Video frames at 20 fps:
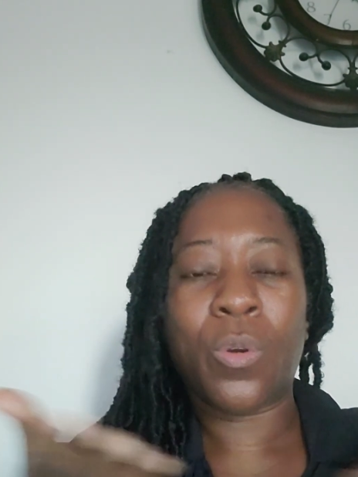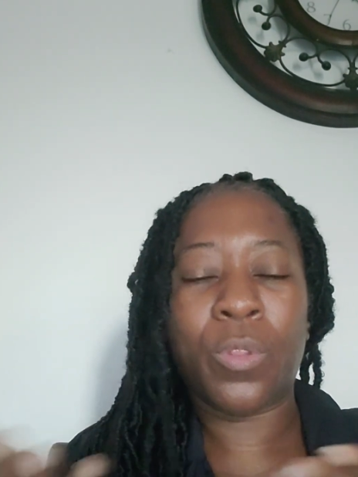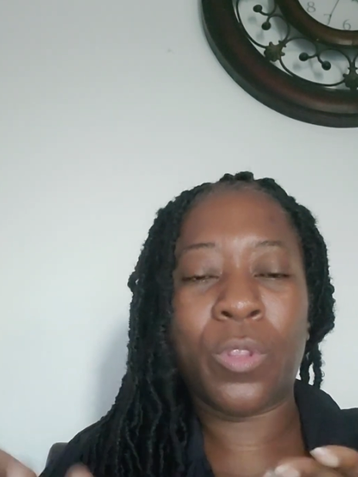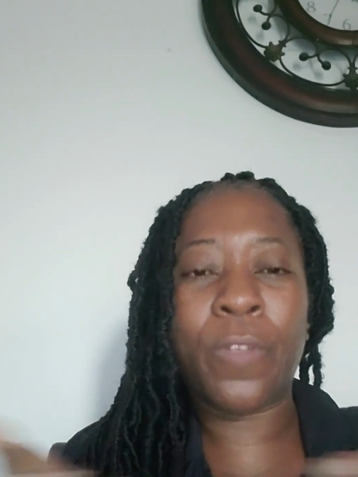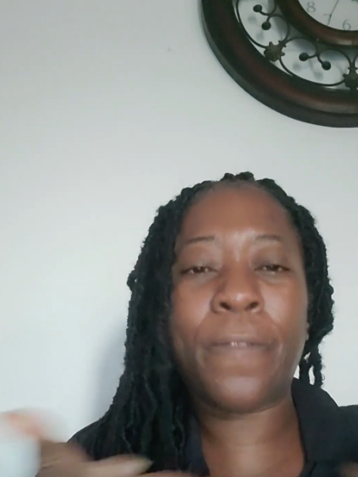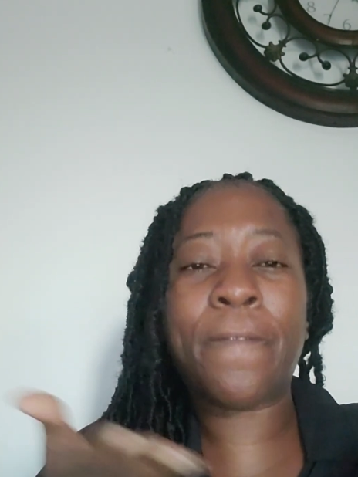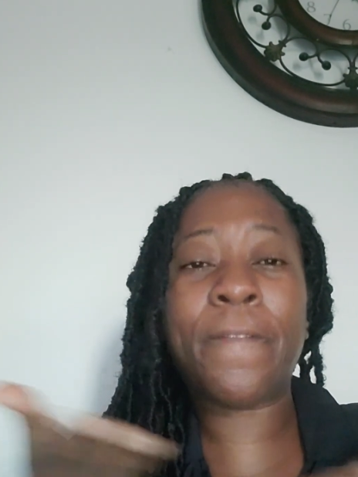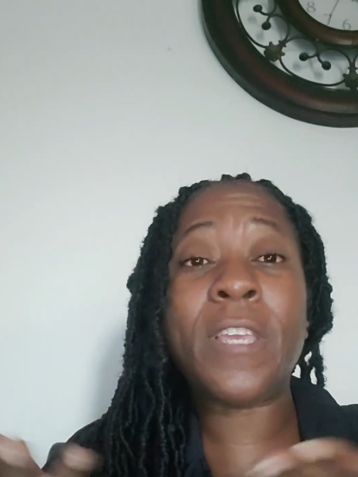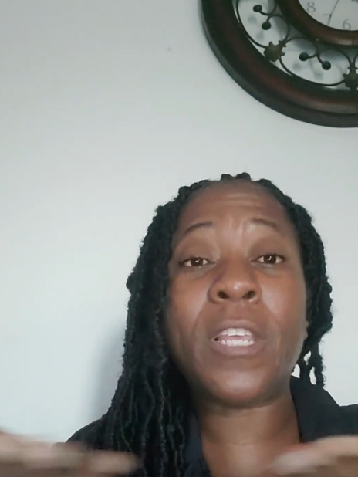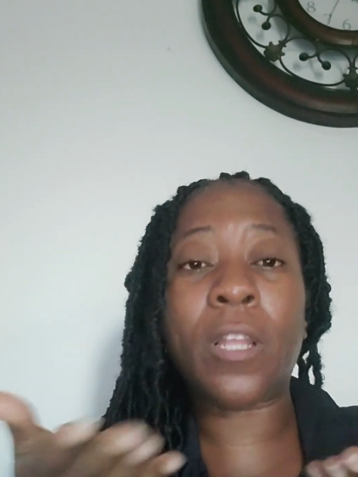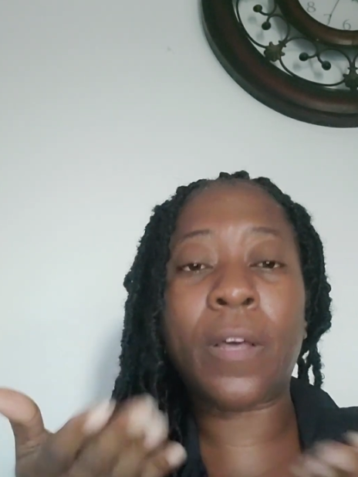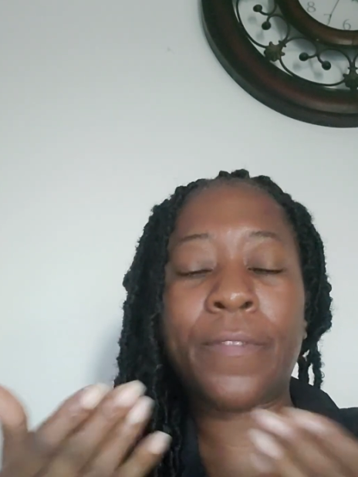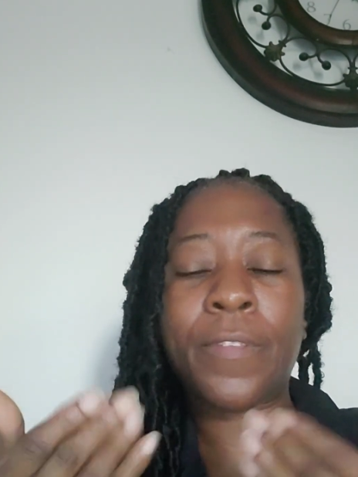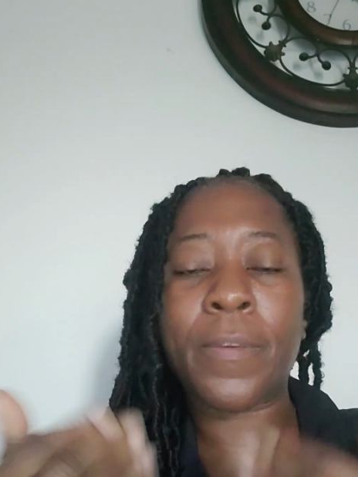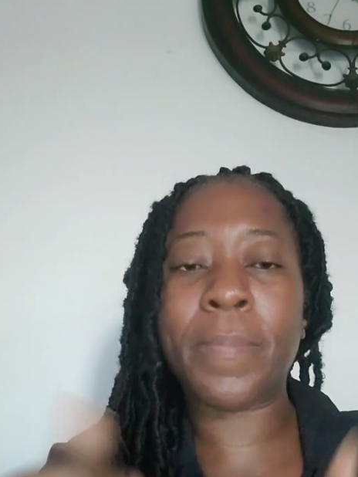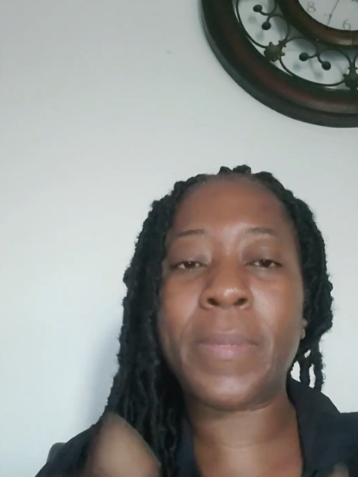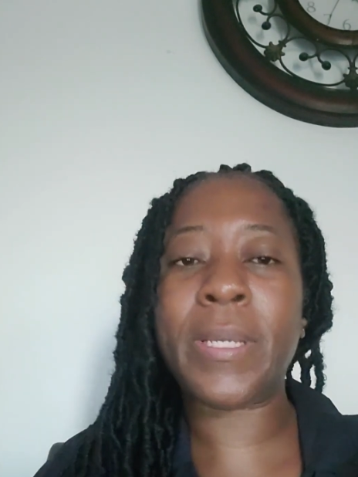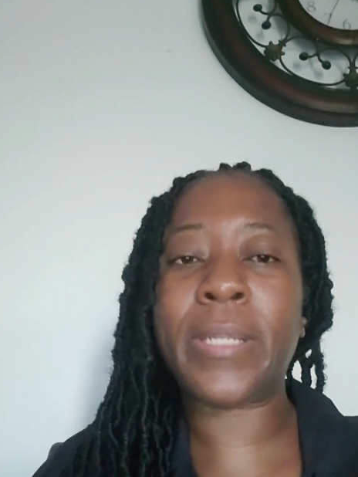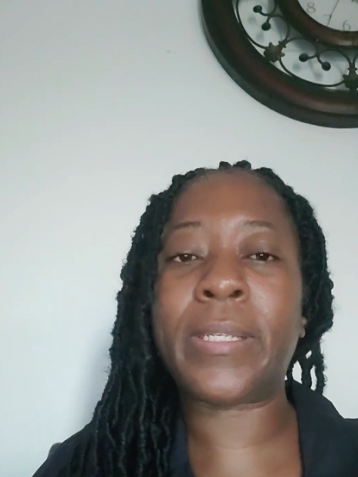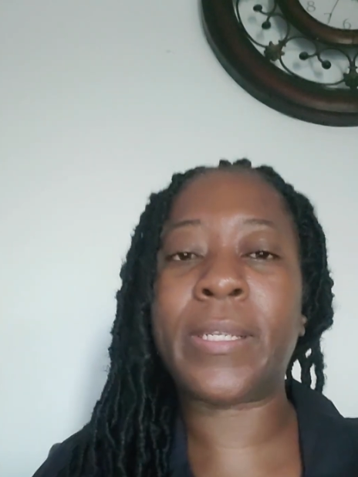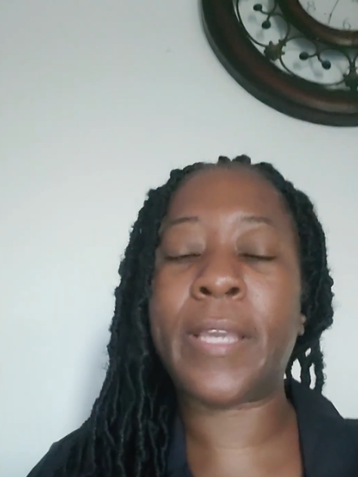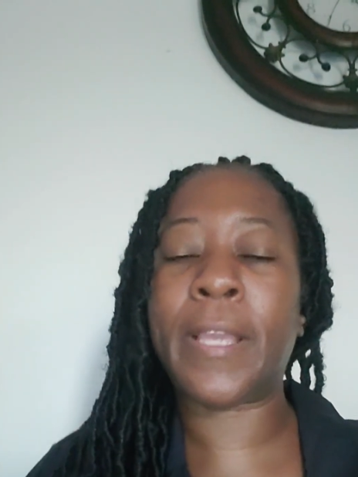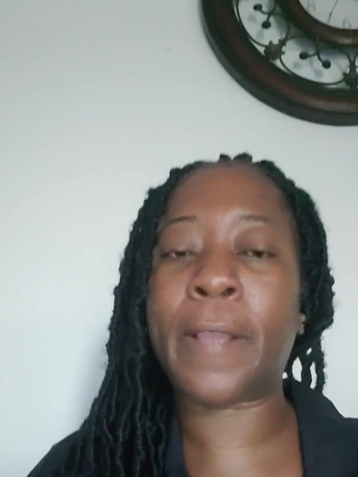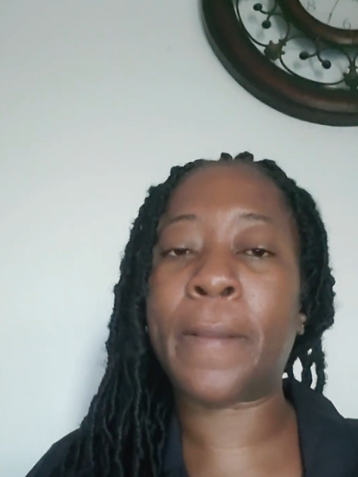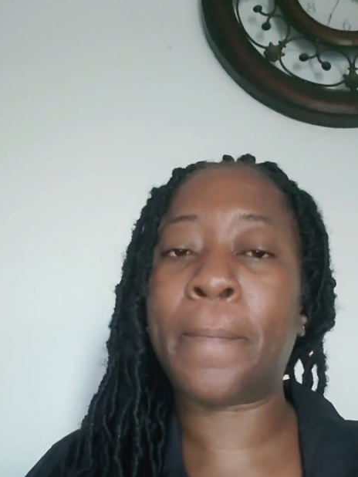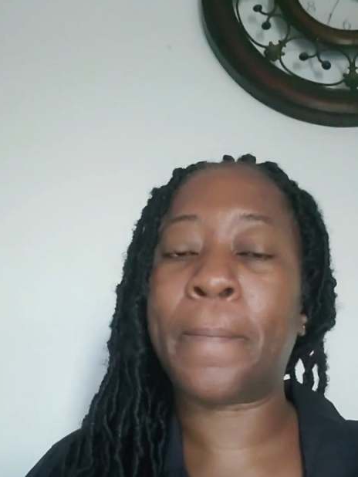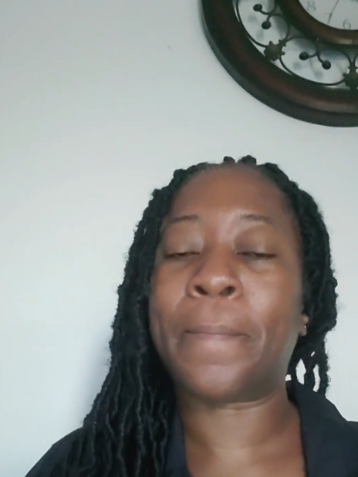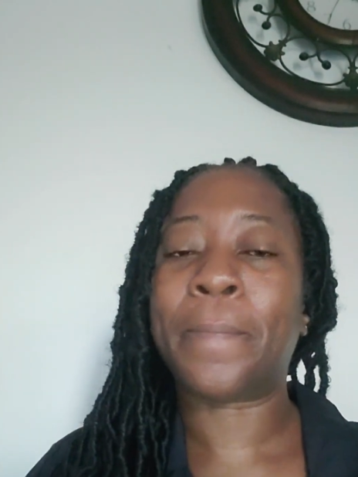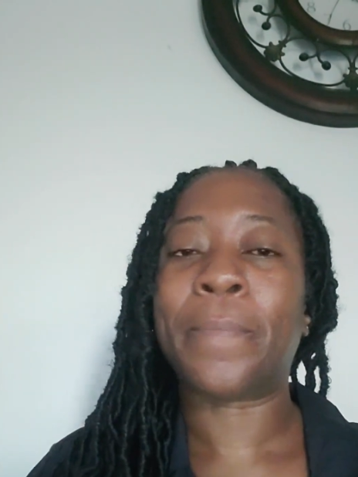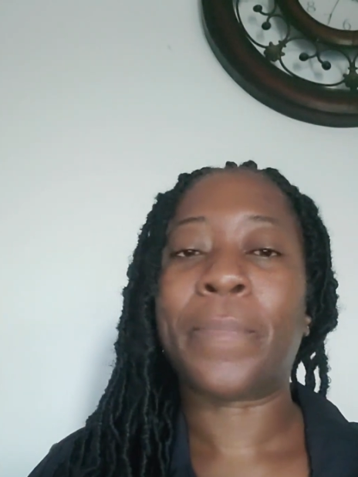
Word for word: the feel of the meeting.